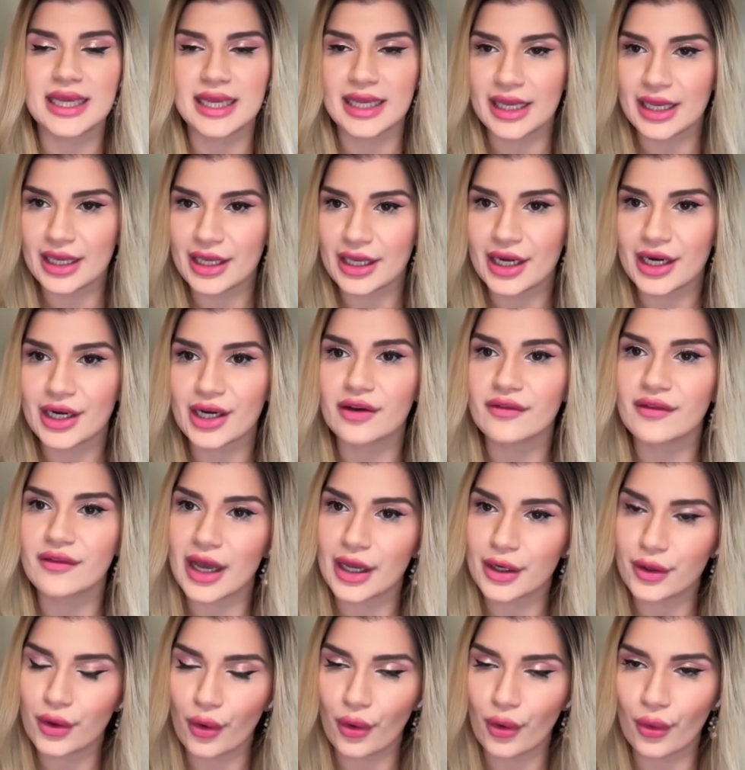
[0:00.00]
taken care of
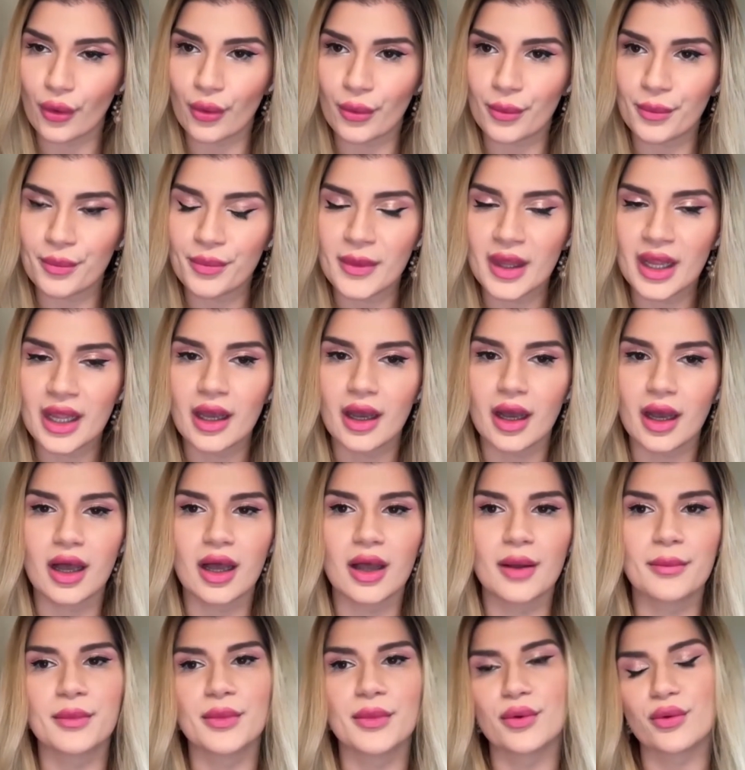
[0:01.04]
at home
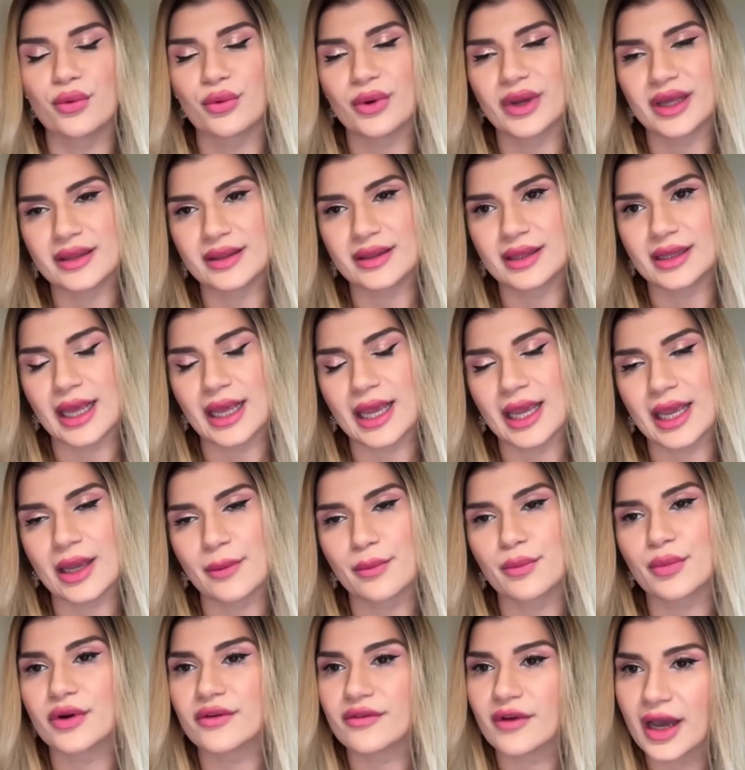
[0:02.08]
with a
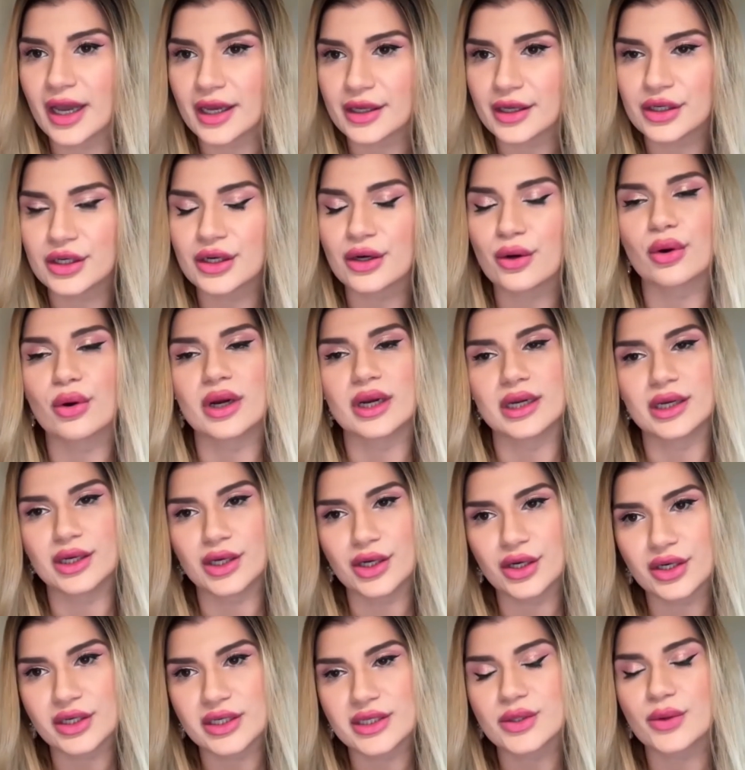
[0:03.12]
provider or a
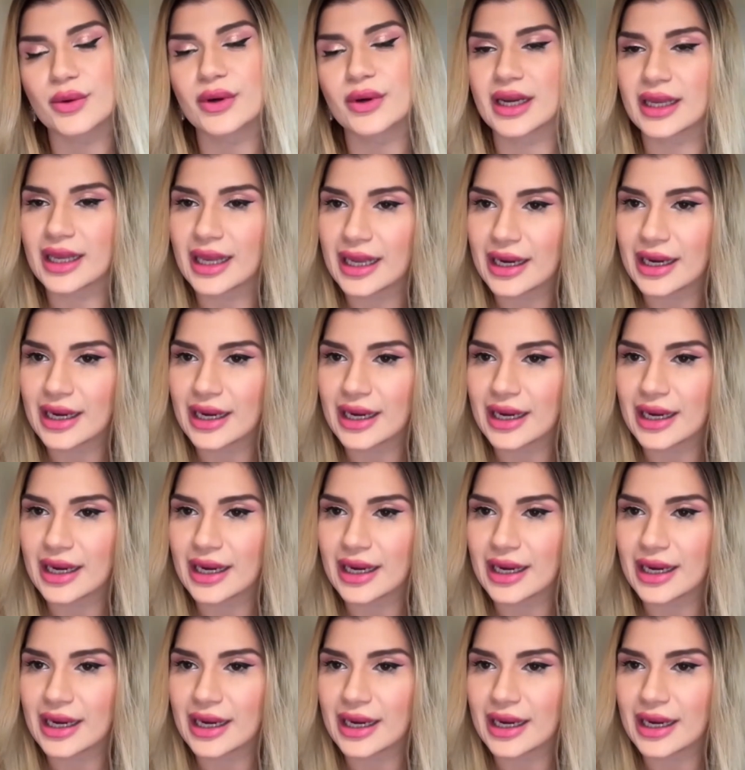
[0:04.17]
nurse or a